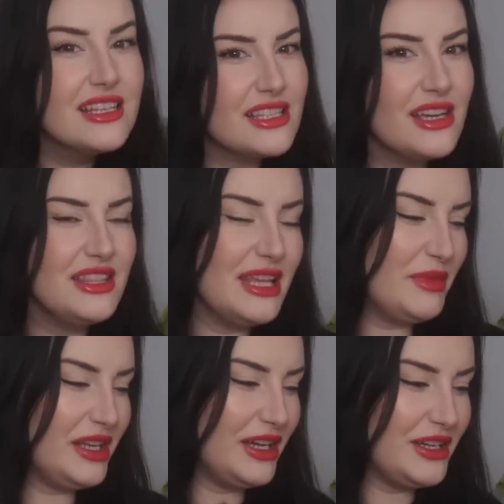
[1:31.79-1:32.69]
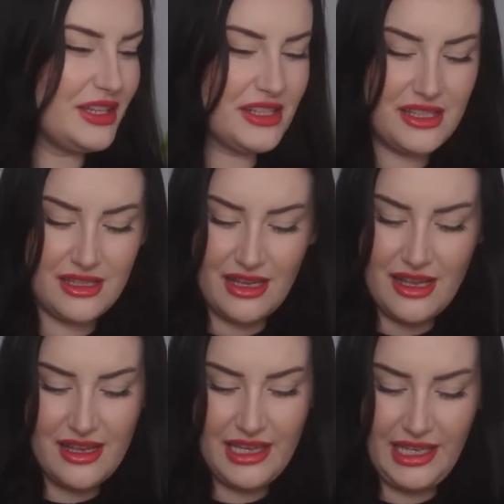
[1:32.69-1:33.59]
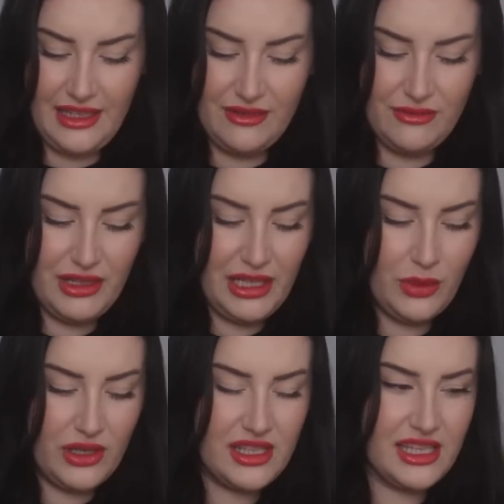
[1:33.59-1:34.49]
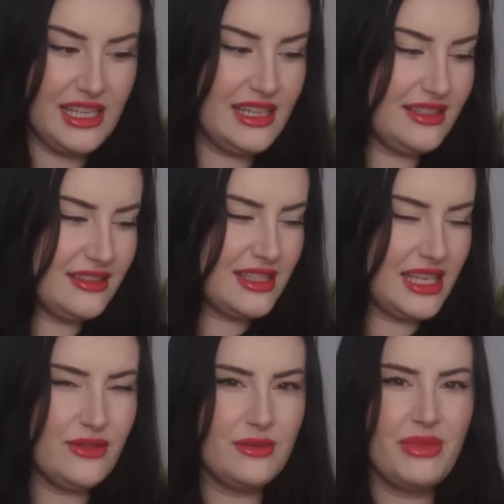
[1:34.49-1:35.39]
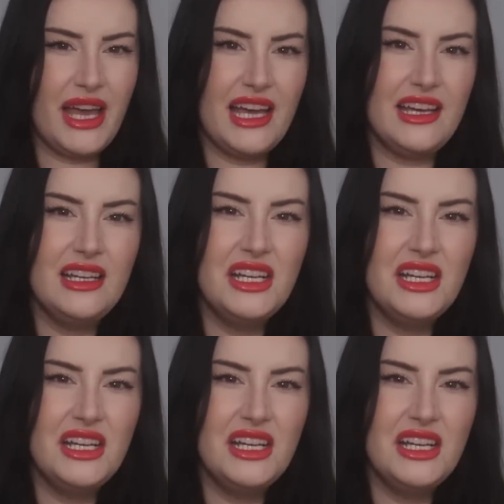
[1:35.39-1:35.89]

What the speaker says: So let me know, because I really want to see Stephen Bear